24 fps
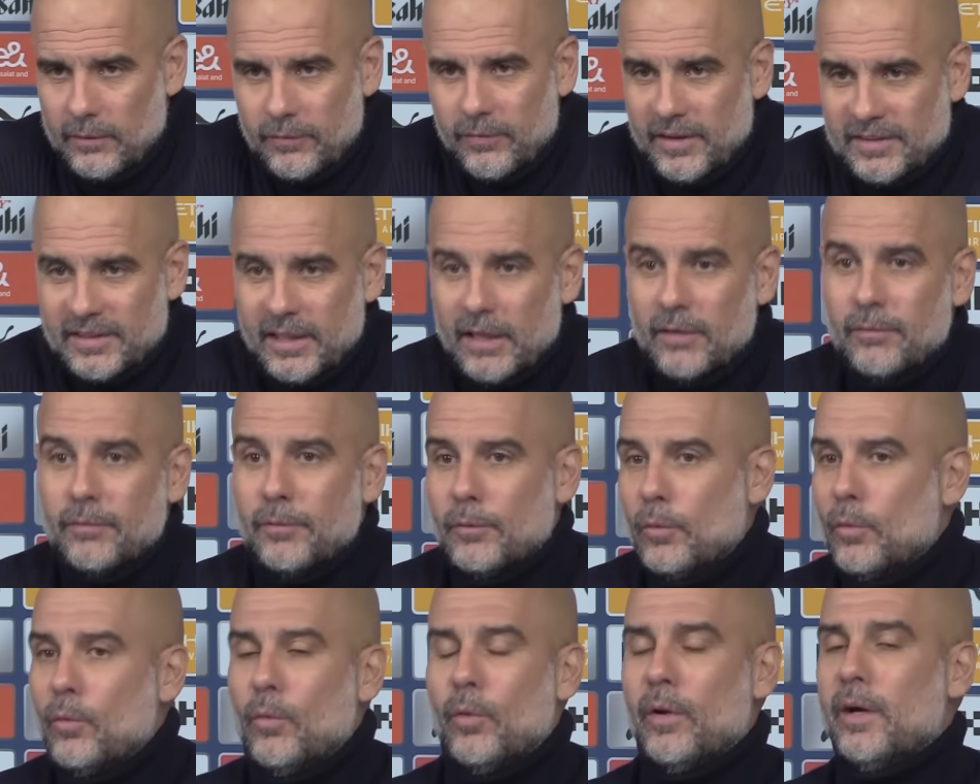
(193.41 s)
Fragile,
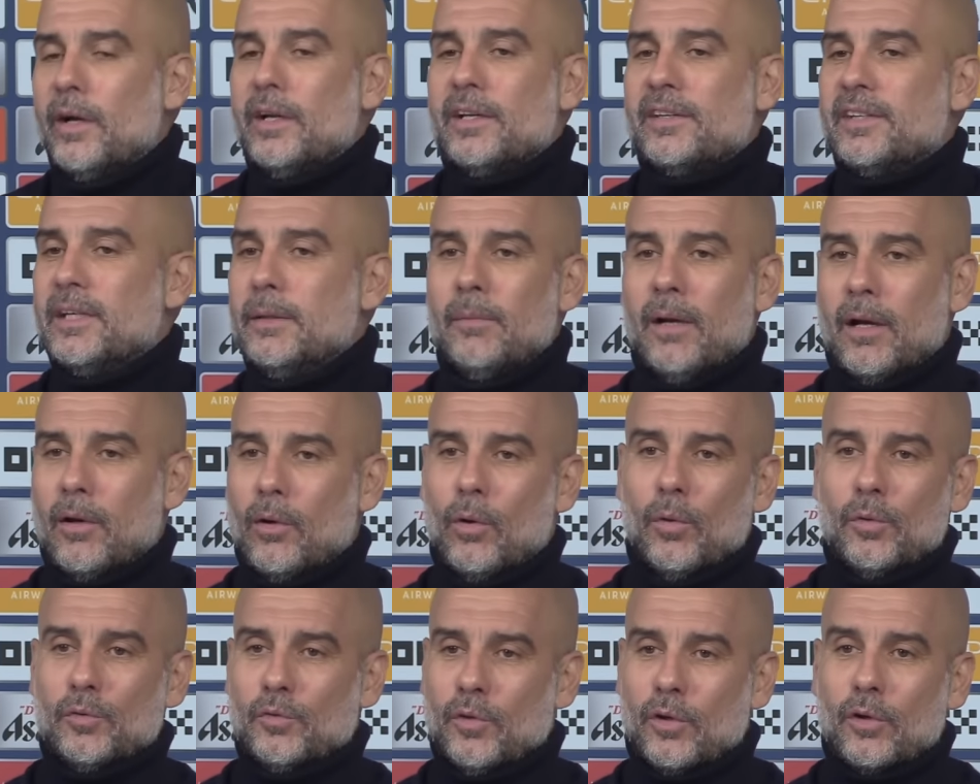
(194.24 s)
we were a team like
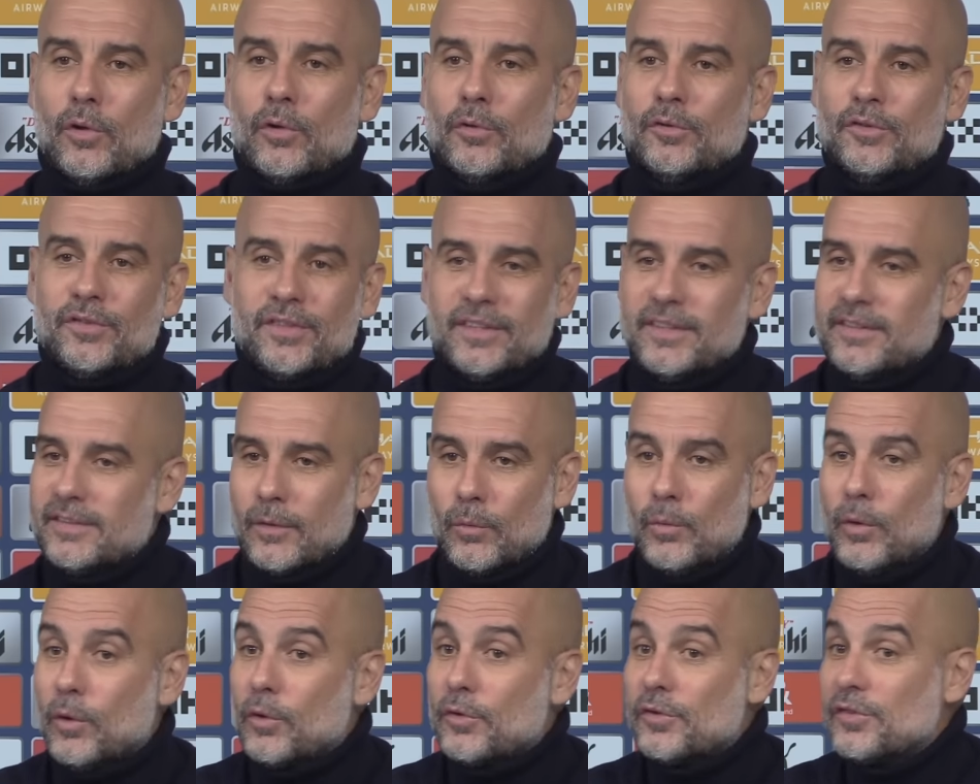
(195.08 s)
always were consistent.
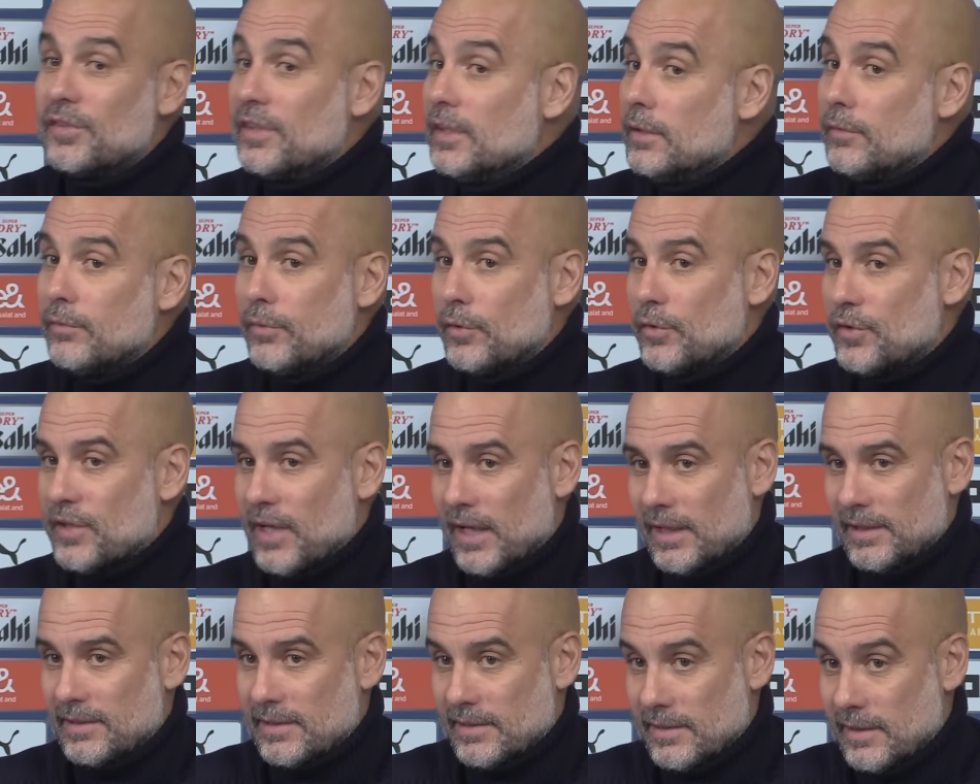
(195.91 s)
We concede few
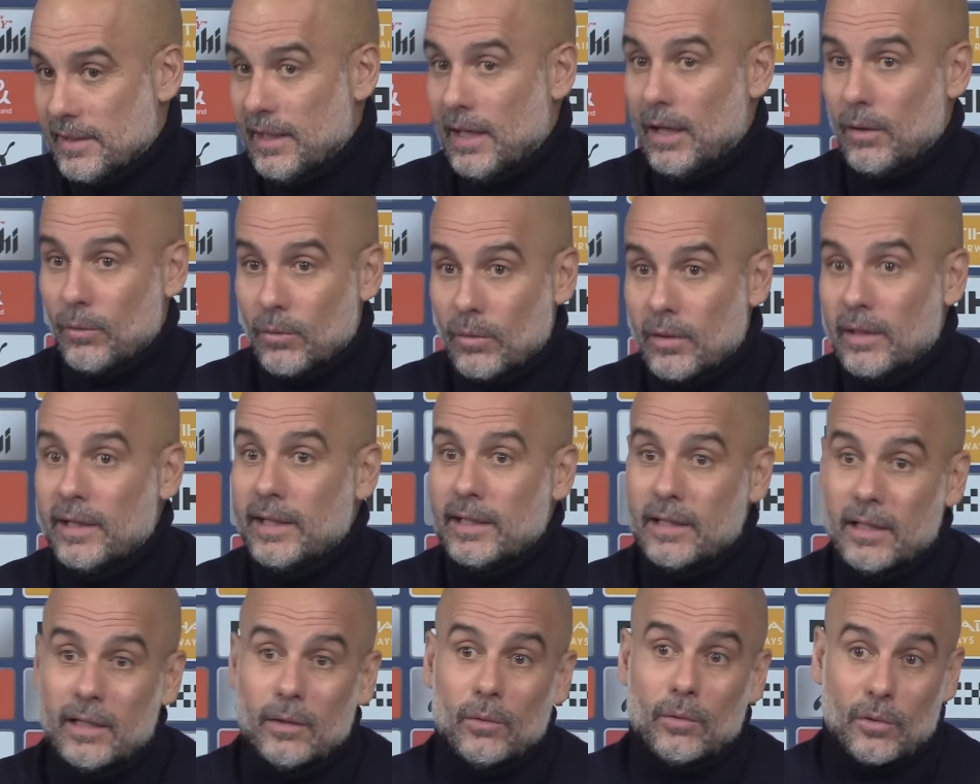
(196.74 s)
chances, and now
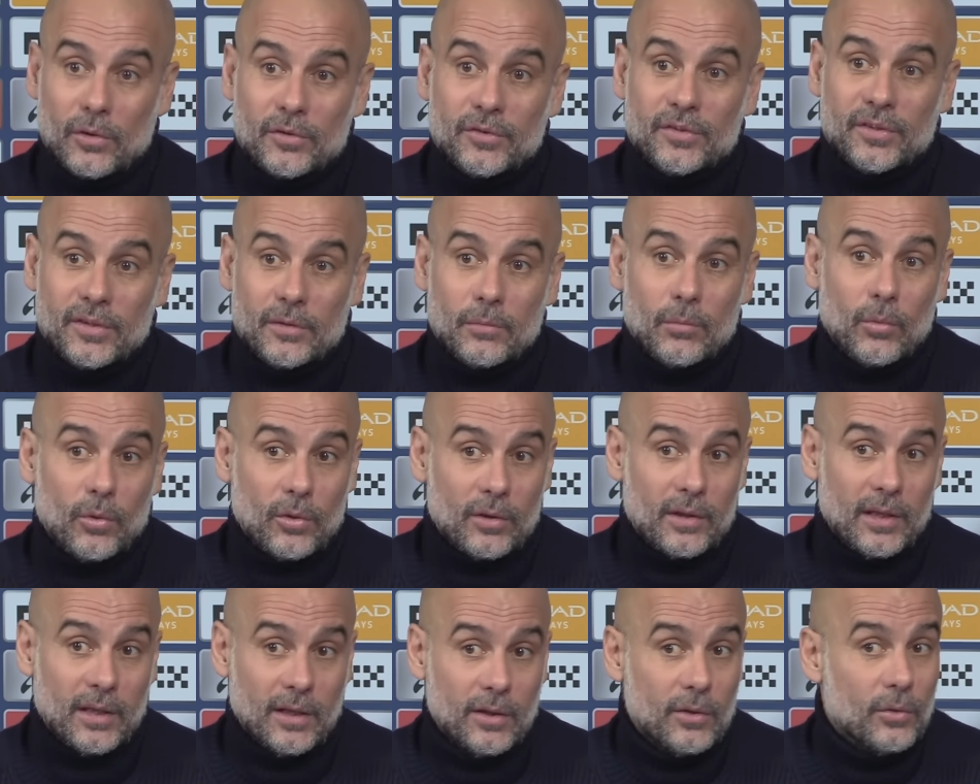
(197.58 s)
lately we concede more
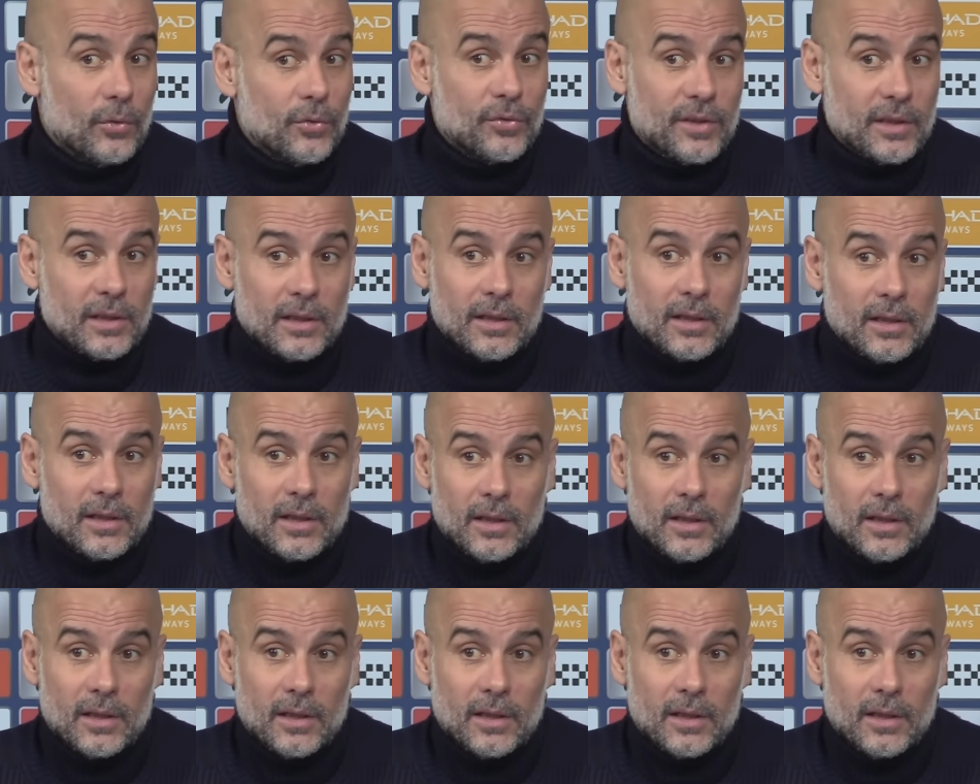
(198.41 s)
than usual.